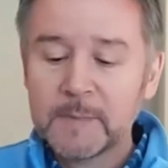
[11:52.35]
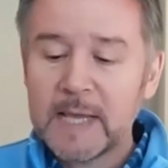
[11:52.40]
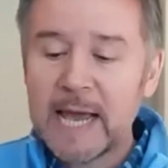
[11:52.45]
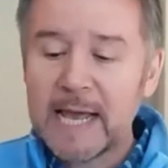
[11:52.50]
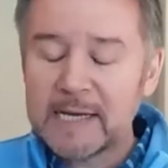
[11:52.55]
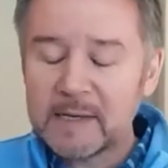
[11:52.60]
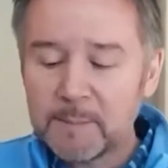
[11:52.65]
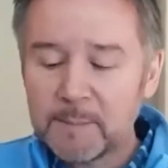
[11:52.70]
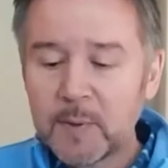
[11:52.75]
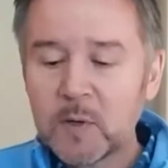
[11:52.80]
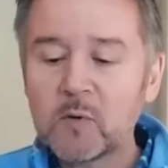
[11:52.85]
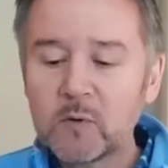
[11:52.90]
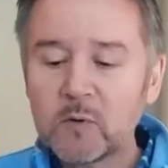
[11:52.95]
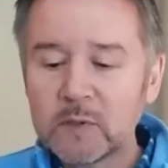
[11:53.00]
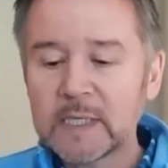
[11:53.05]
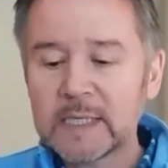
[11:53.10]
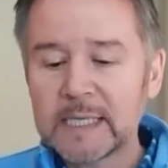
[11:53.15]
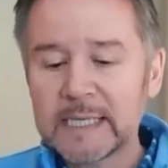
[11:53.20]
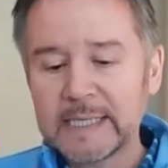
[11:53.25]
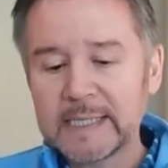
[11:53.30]
And
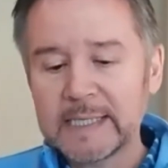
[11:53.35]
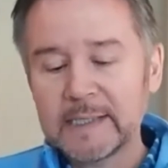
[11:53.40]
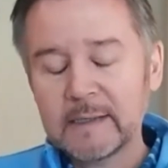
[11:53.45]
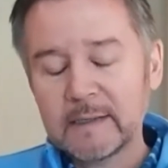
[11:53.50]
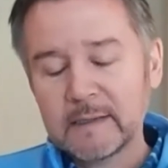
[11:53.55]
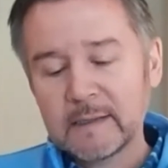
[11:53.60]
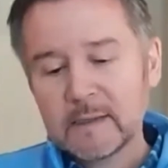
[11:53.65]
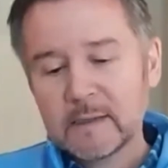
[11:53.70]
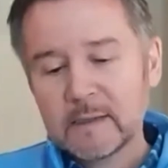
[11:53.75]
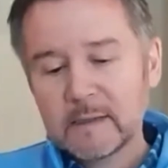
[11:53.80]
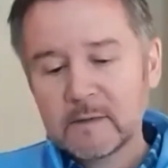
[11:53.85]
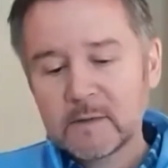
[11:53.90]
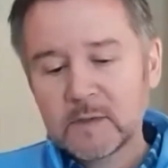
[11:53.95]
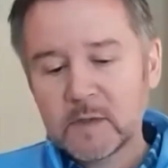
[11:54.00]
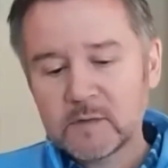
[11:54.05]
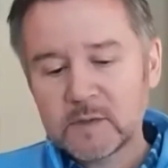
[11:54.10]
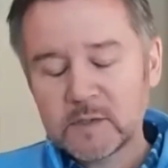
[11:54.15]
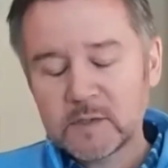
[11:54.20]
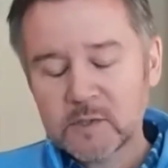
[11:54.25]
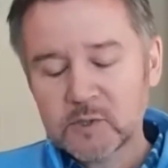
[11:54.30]
importantly,
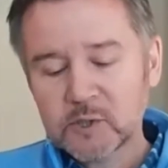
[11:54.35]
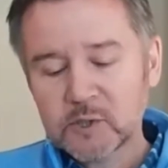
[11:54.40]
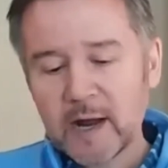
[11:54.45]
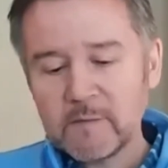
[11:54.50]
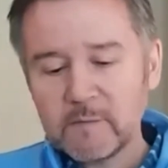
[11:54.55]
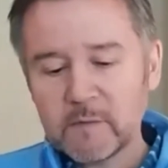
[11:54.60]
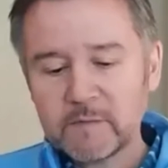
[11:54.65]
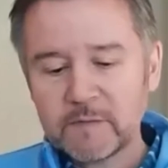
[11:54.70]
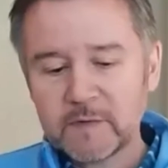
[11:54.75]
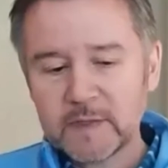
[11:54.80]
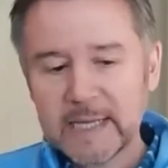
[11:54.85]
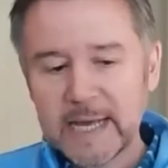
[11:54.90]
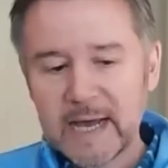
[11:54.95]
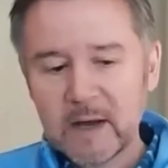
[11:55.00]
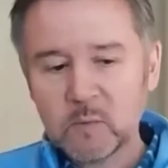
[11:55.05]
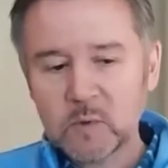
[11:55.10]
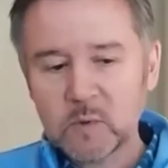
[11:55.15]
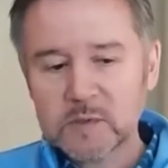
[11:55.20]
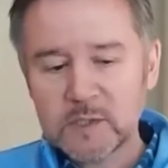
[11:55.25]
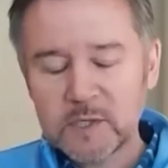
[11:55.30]
the driver for
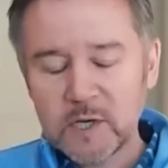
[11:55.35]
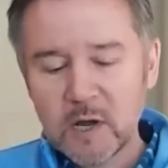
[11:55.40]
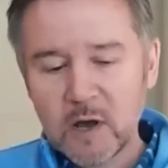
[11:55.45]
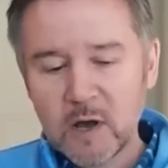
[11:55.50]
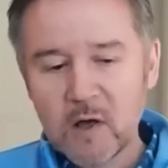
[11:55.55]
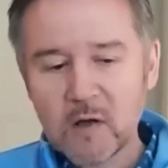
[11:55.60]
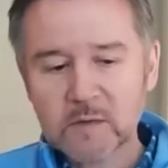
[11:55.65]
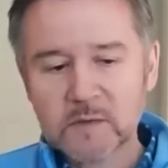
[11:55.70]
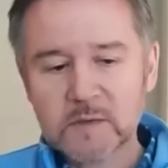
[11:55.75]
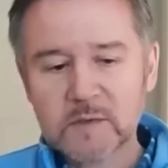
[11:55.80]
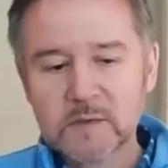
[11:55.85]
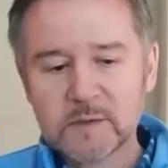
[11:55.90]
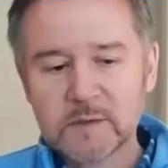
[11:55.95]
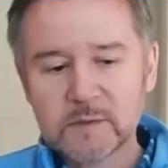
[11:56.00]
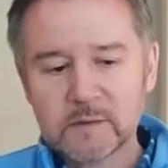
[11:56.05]
that was not,